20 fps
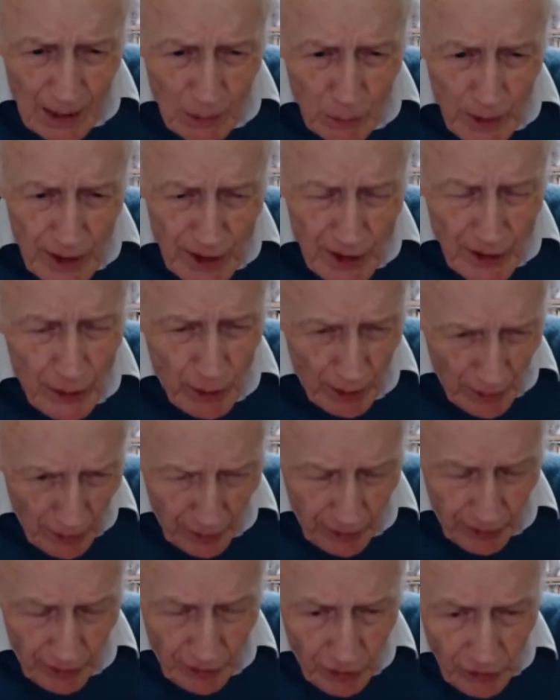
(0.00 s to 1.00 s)
We did do
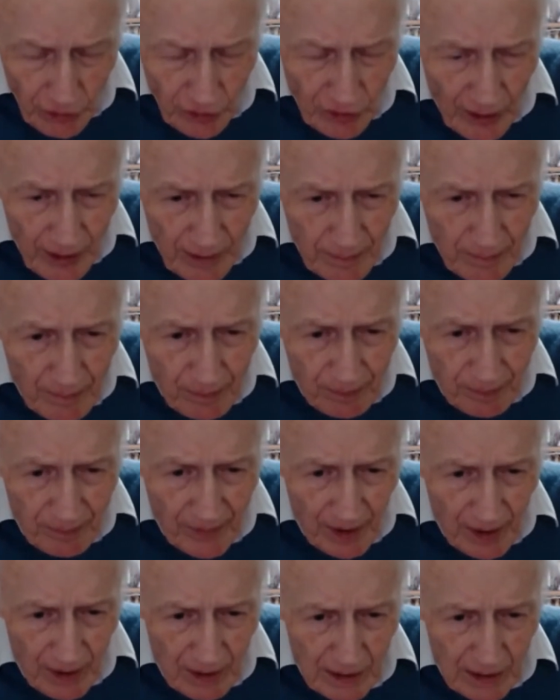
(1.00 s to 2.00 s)
other things.
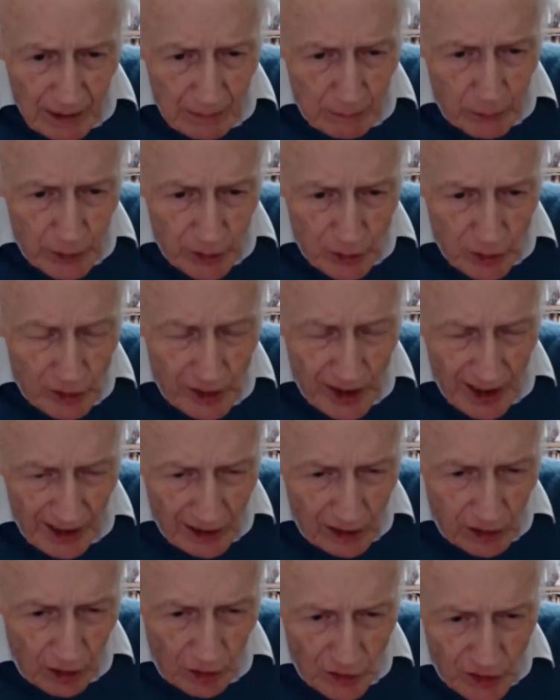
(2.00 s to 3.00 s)
We certainly
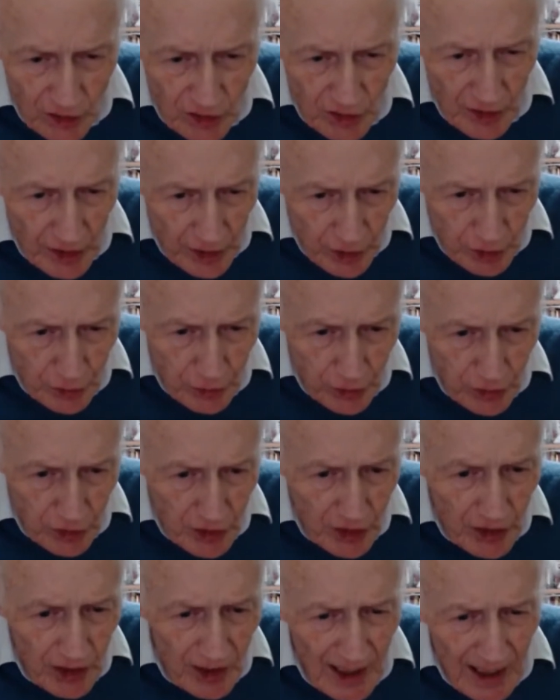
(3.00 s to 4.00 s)
had classes in
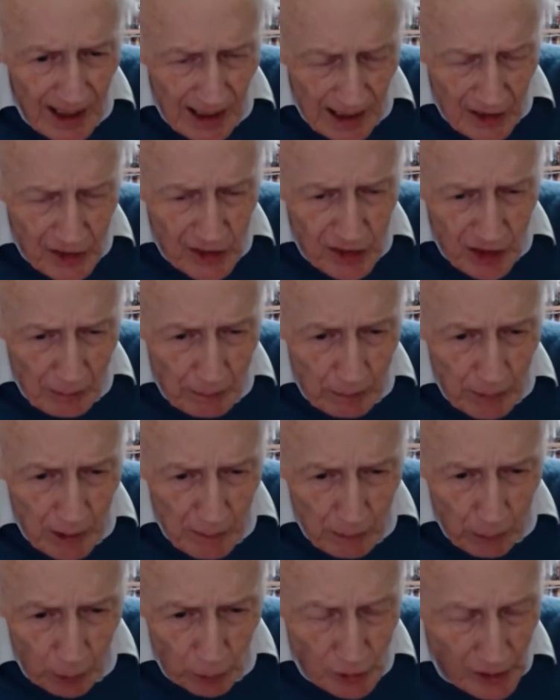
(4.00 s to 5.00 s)
history and
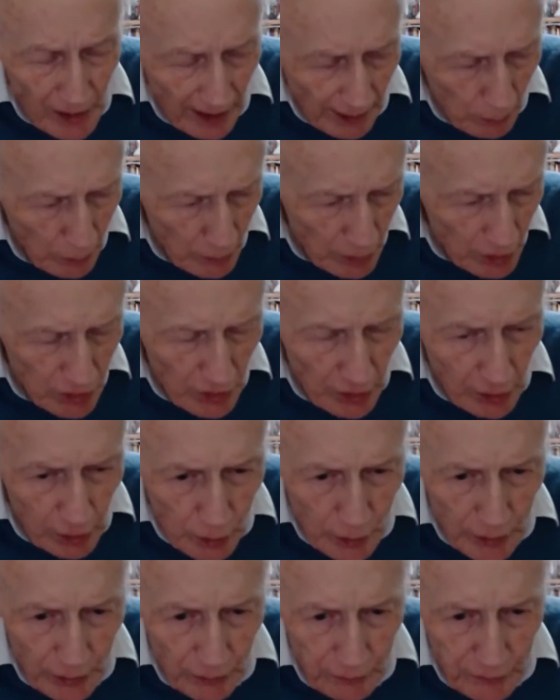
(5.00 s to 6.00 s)
some modern languages,
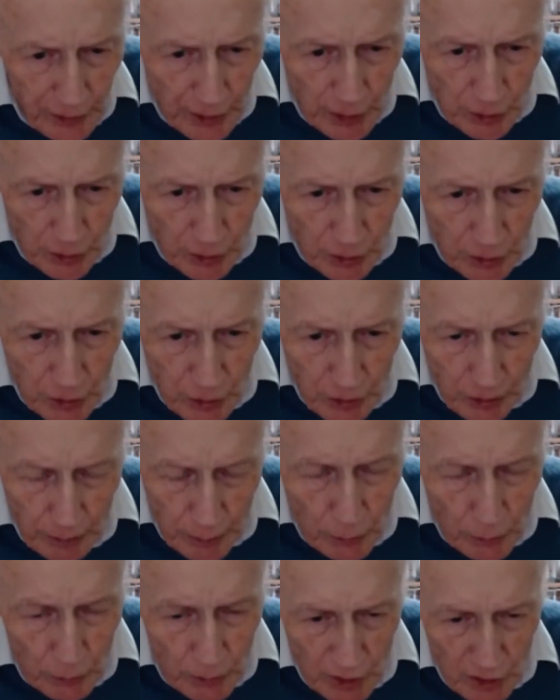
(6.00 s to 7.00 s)
including French and
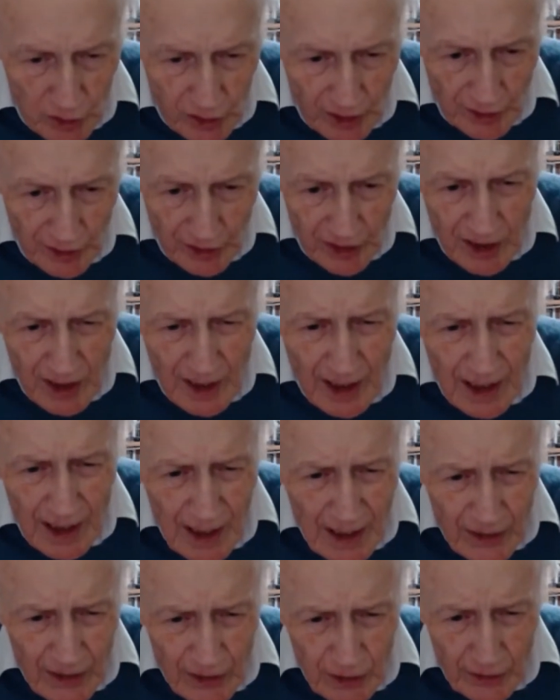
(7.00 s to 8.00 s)
German, which later
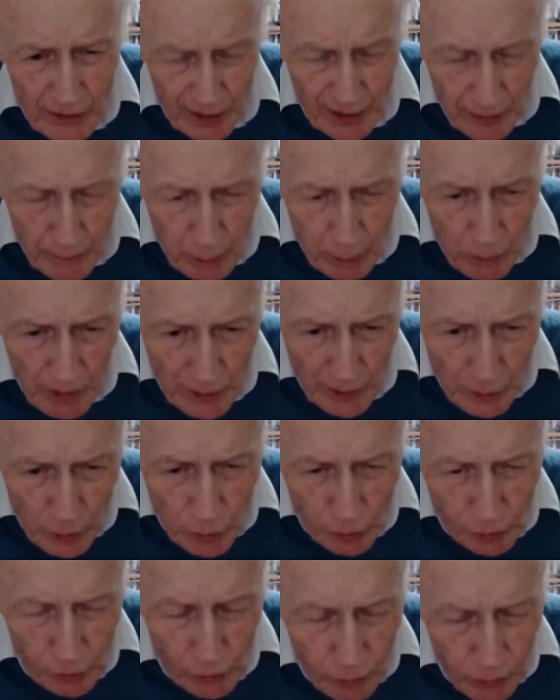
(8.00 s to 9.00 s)
turned out to be quite
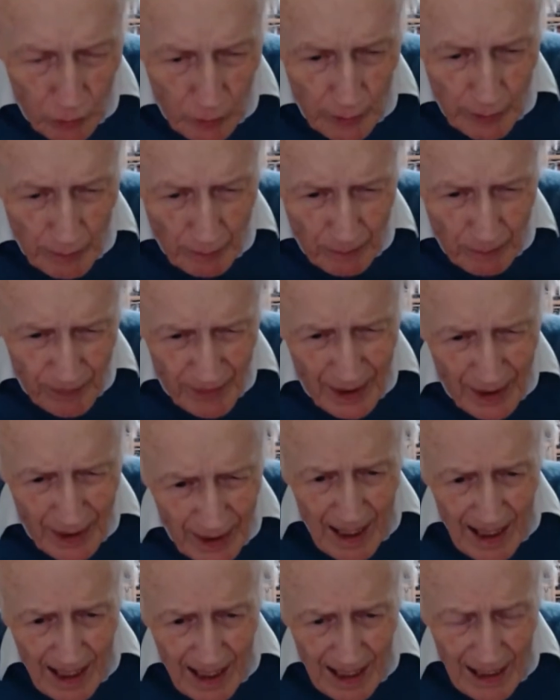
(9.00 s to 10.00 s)
useful for me.
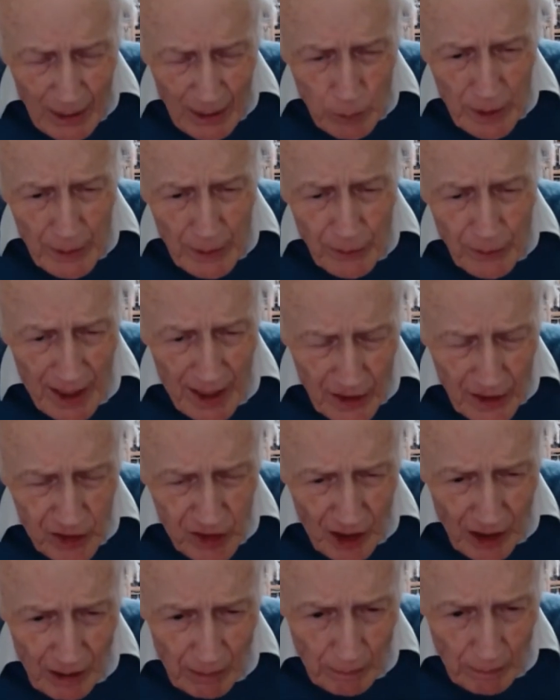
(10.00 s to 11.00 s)
And we even had
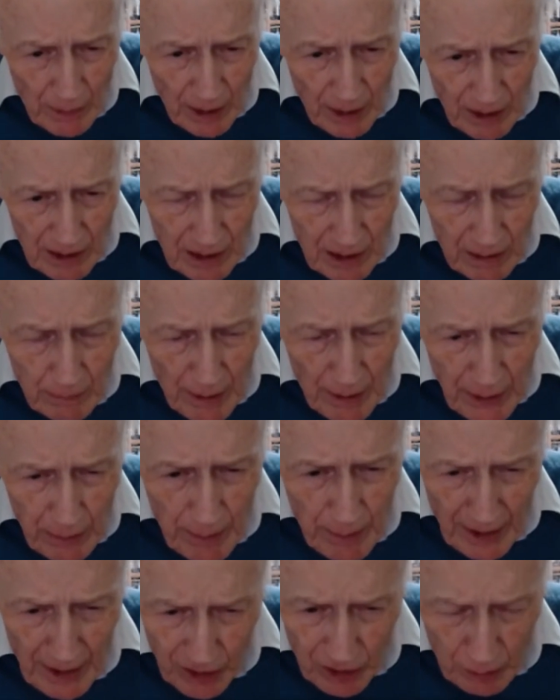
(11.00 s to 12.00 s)
some
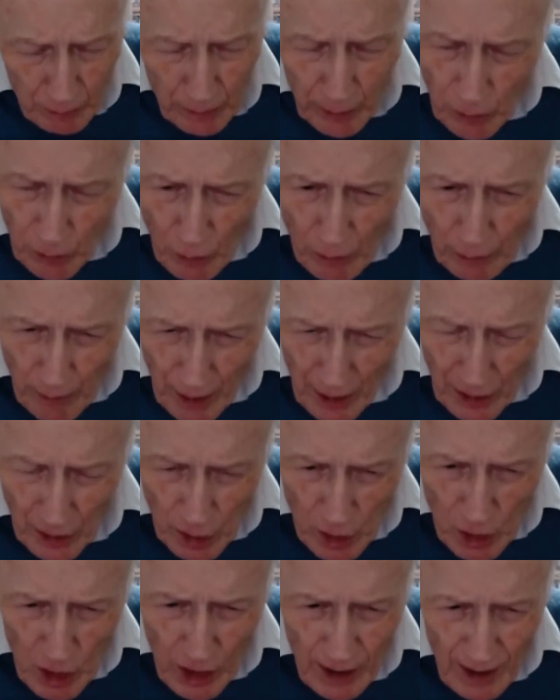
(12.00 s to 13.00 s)
mathematics, but not
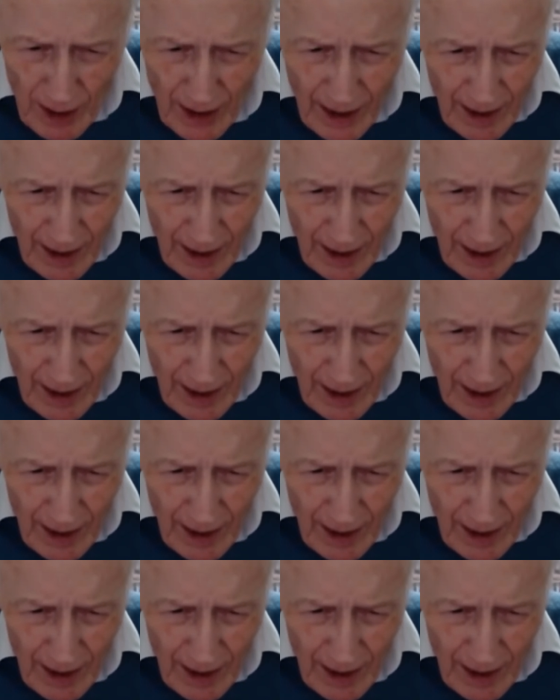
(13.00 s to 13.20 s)
much.